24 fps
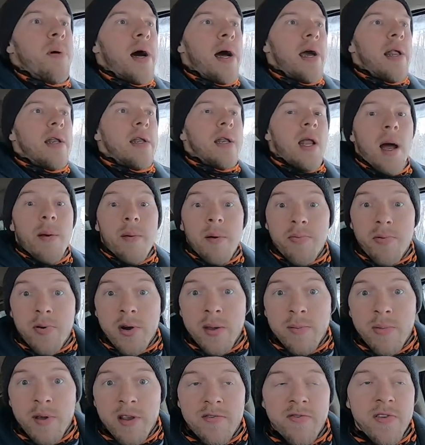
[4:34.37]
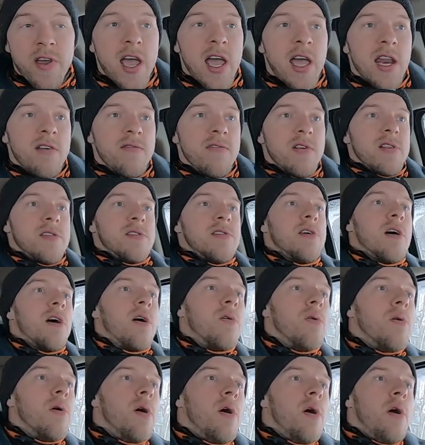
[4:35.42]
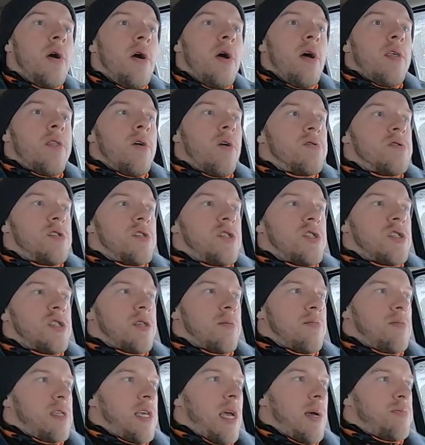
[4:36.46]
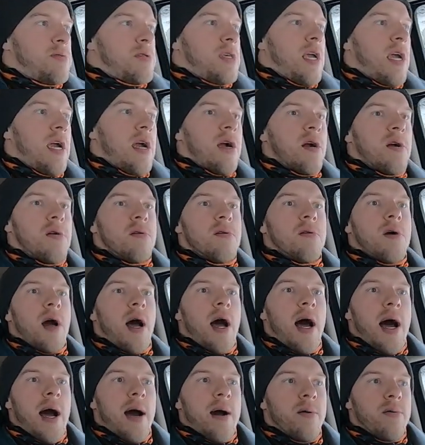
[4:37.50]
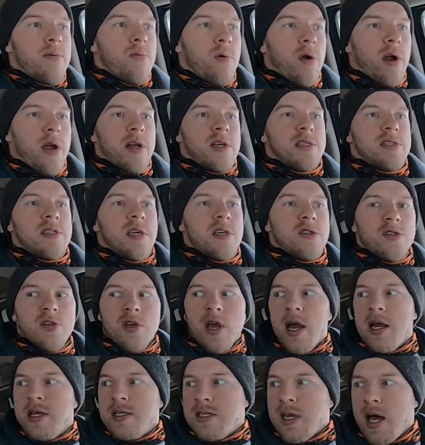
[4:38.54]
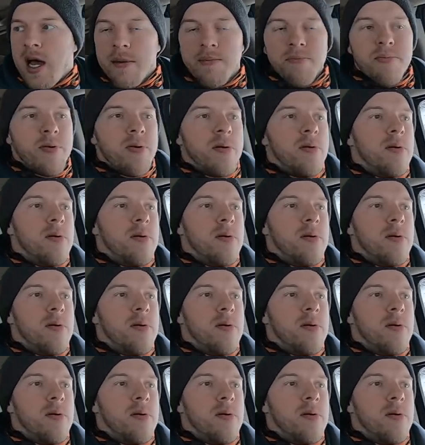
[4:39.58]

but I'm a pretty big fan of it. So those are just some tips here. Uh, we're gonna set you guys up,